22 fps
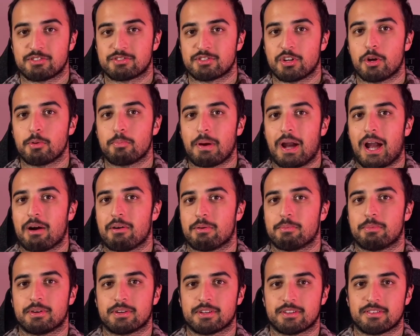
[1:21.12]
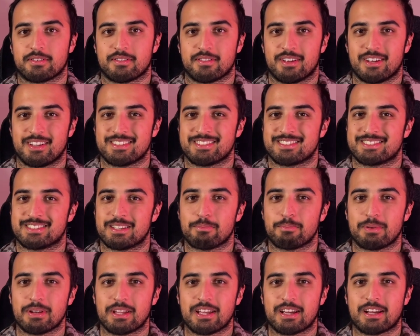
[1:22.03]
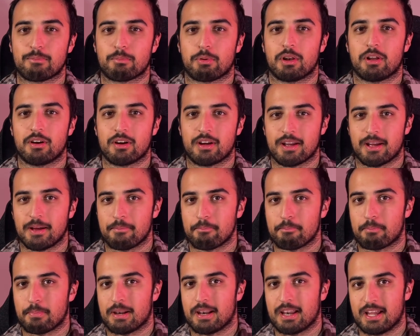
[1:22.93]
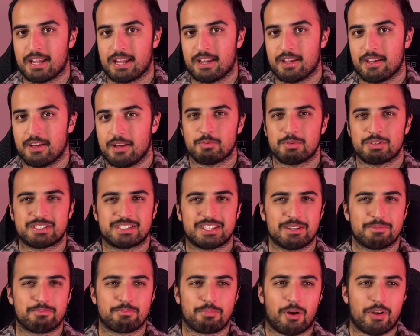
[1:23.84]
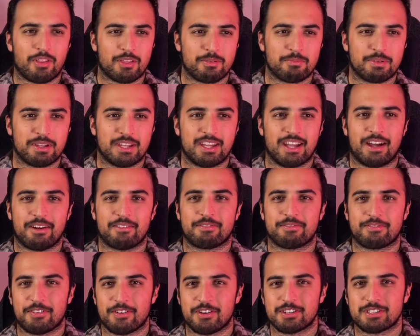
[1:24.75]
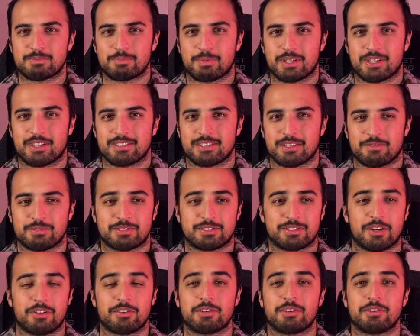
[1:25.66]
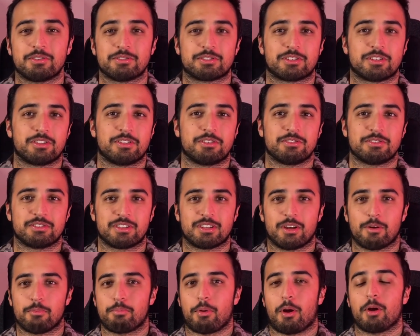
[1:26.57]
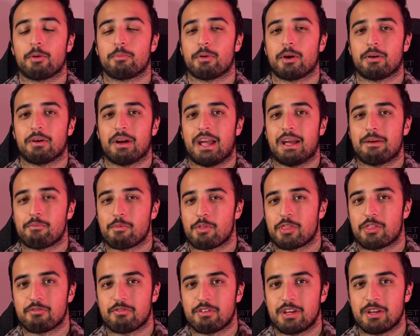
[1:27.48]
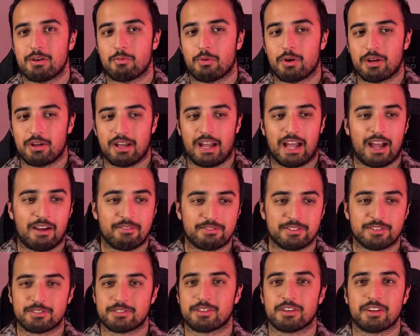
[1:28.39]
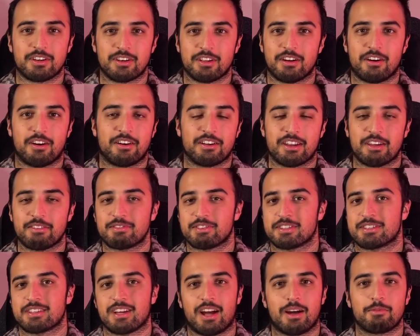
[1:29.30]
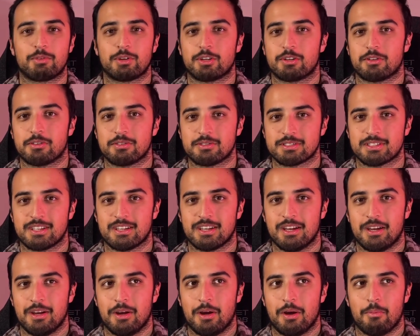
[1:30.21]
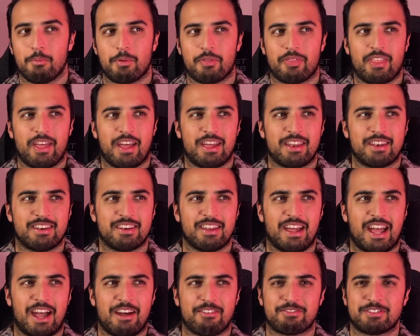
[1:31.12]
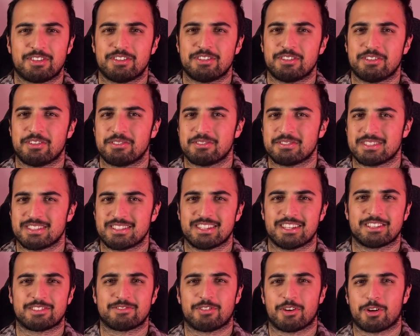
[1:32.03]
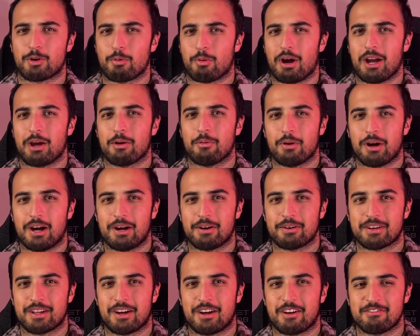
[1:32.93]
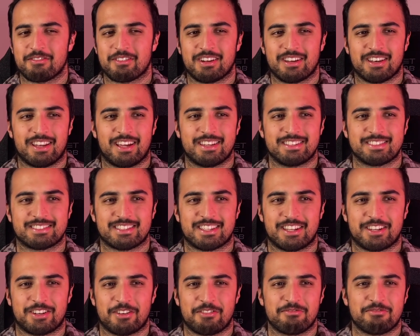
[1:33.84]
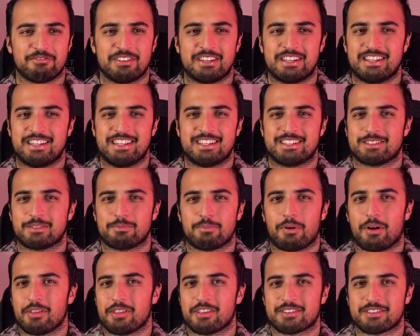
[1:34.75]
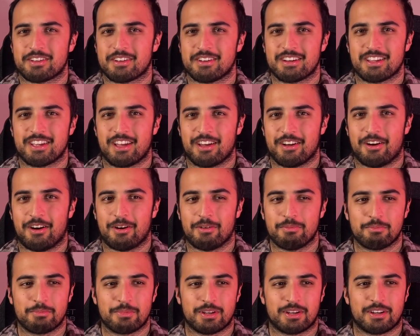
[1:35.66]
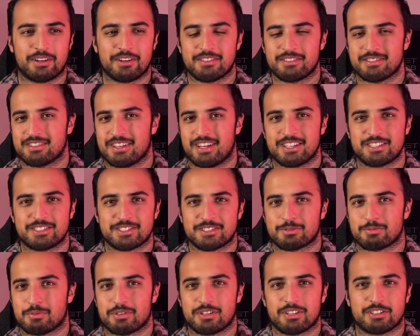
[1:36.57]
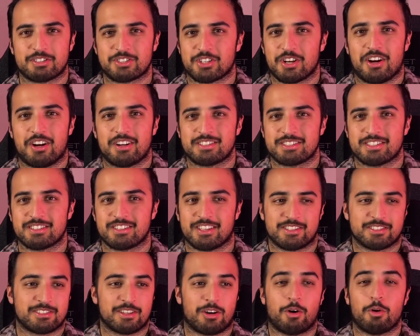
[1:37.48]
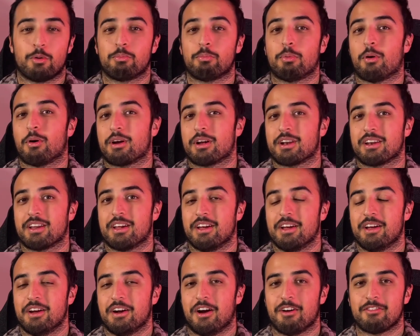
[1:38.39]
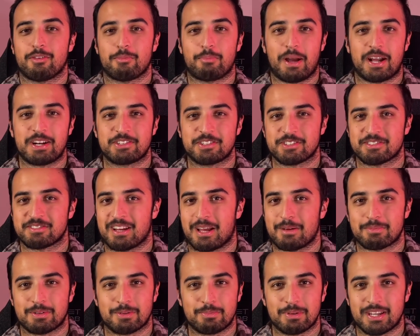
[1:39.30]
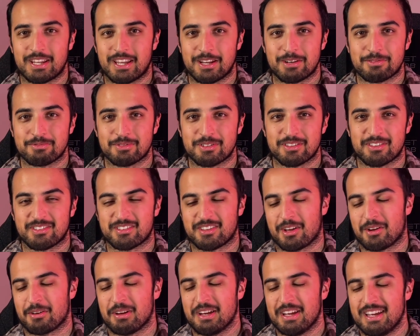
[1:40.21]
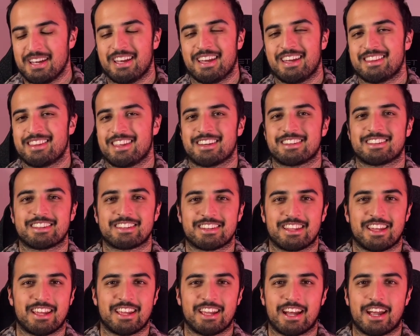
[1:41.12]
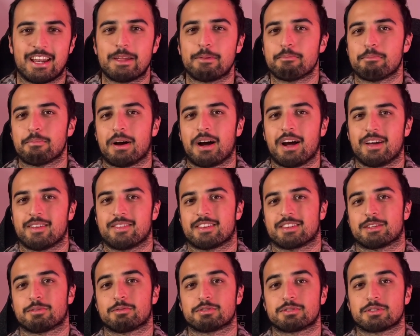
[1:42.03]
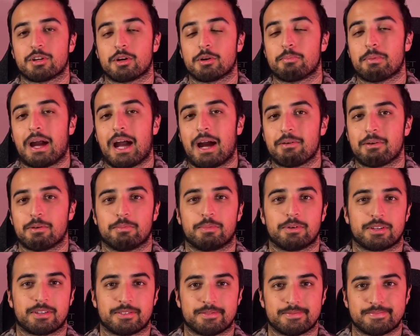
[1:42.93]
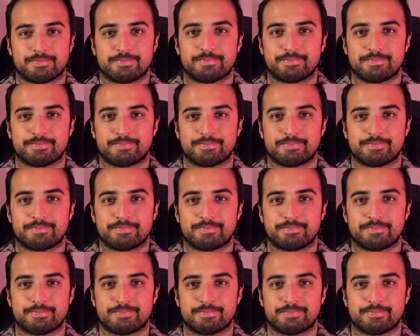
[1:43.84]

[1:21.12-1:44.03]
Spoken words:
no power button, it is simply plug and play. Which did bother me at first because I was so used to using a Bobo M3 where you have to turn it on every time you use it. But then after using this for quite a while now, I realized that I don't really need to bother turning it on because I just want to charge it. That's the whole point of a battery strap to begin with. So in the end of the day, I didn't mind that there was no power button.